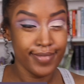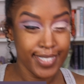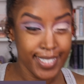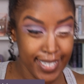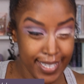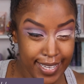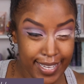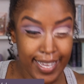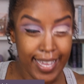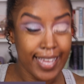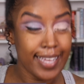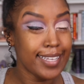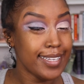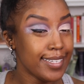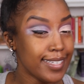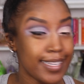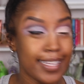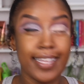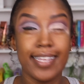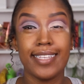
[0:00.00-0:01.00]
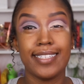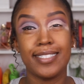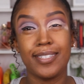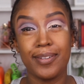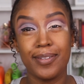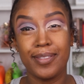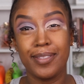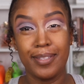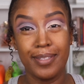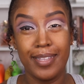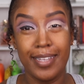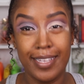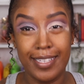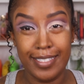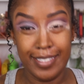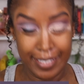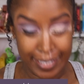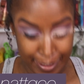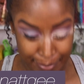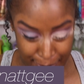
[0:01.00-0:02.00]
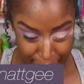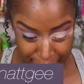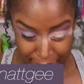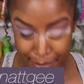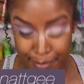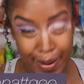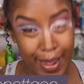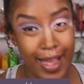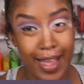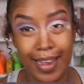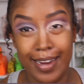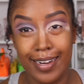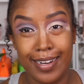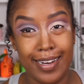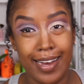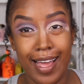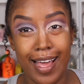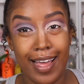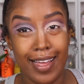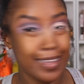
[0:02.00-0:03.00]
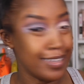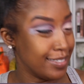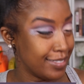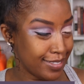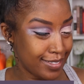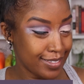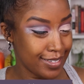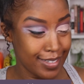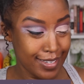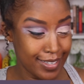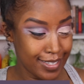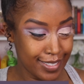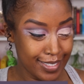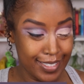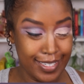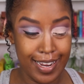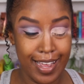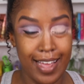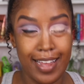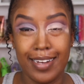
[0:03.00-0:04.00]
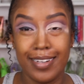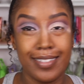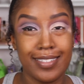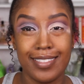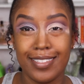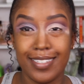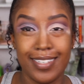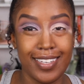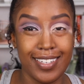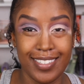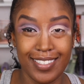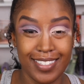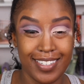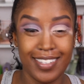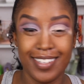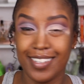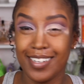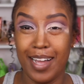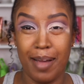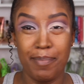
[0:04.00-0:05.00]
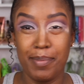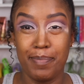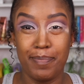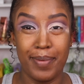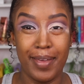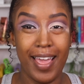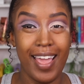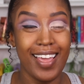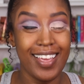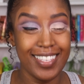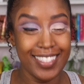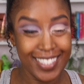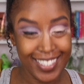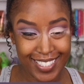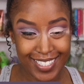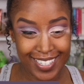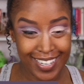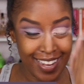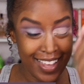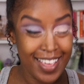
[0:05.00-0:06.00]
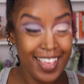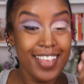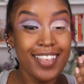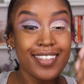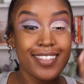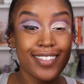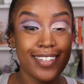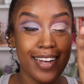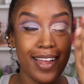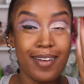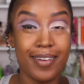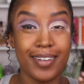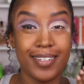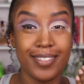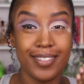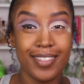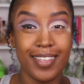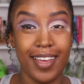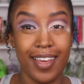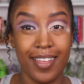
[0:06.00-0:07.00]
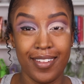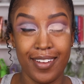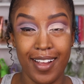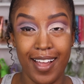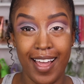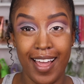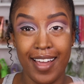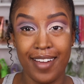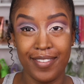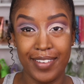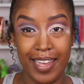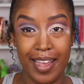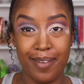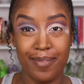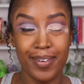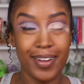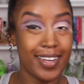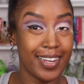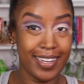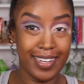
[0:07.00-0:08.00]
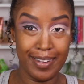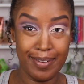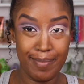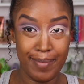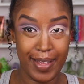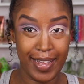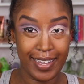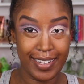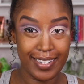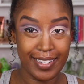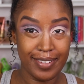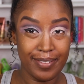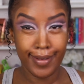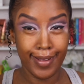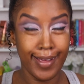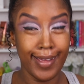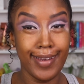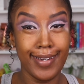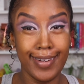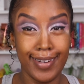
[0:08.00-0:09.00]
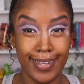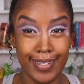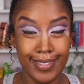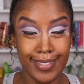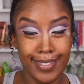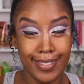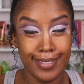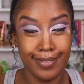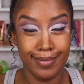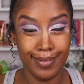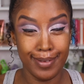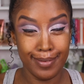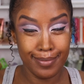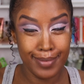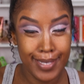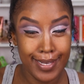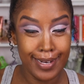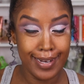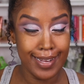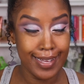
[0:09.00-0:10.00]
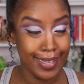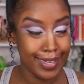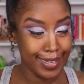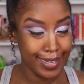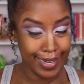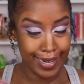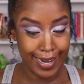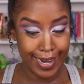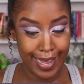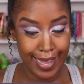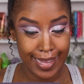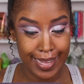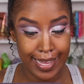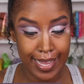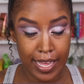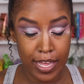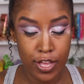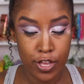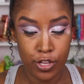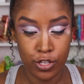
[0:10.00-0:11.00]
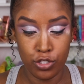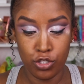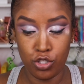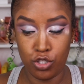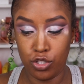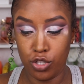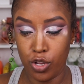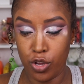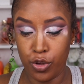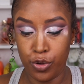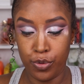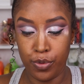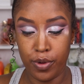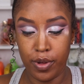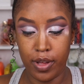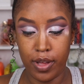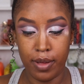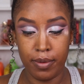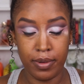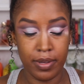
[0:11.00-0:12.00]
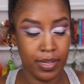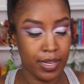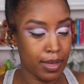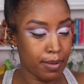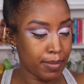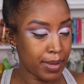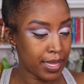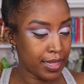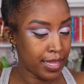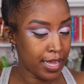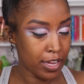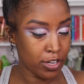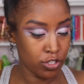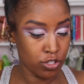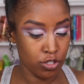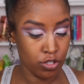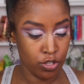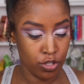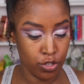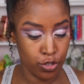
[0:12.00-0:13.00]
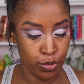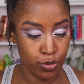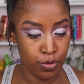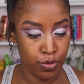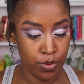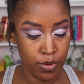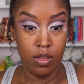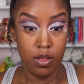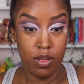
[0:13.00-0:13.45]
Okay, so the look is inspired by, it's not copy paste. It's not into the other eye off camera and come back. And this is what we look like. So I'm gonna get my lash glue.